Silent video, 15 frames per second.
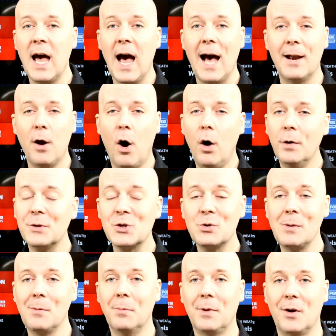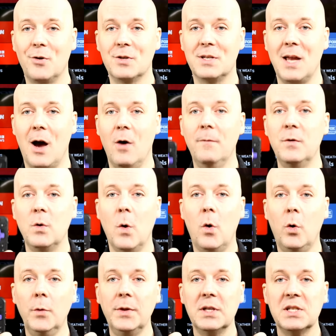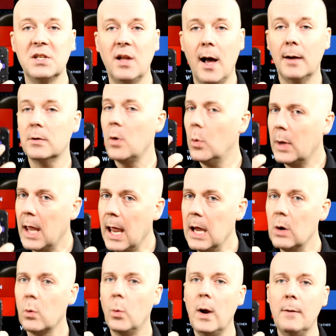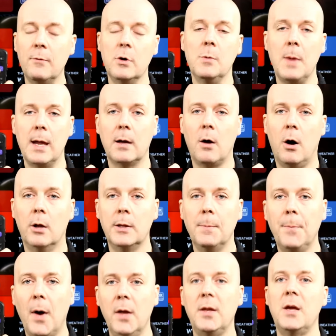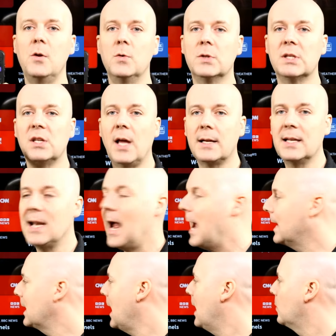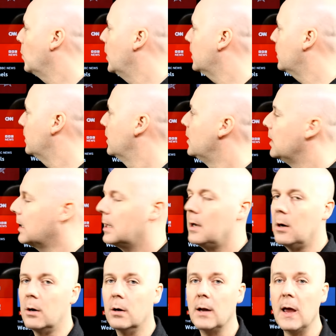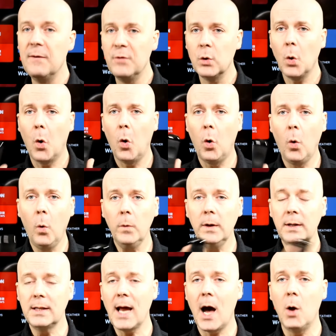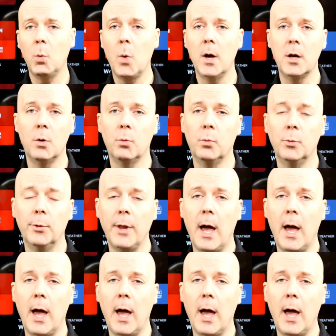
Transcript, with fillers: On all streaming players now, if you hold the select OK or whatever you may call it, the button that you select an icon with here, if you hold it down while you're